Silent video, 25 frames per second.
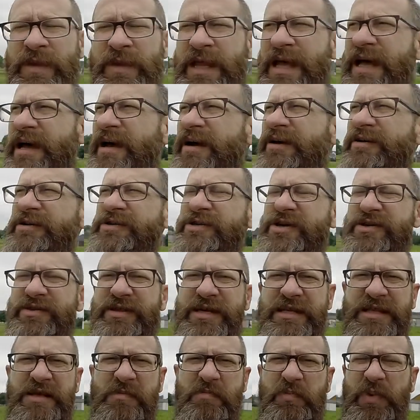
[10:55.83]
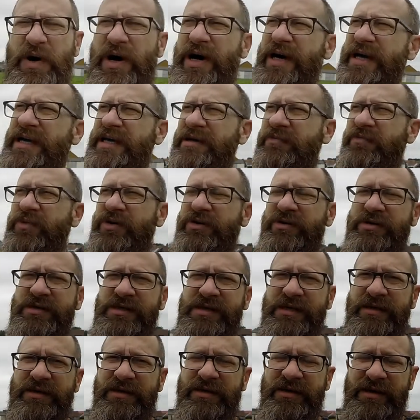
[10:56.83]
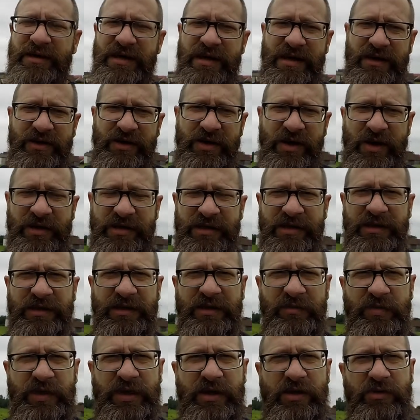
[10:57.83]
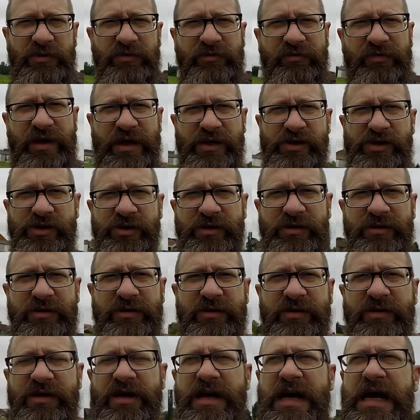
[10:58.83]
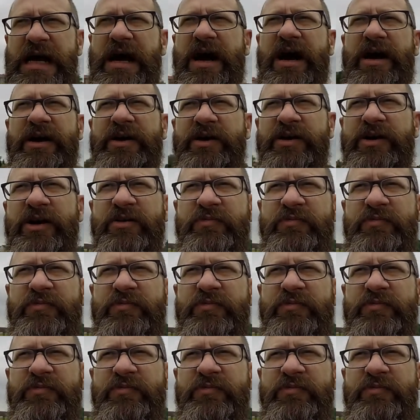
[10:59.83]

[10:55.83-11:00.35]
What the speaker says: And I also think that buying music, yeah, it's a little bit old-fashioned. I don't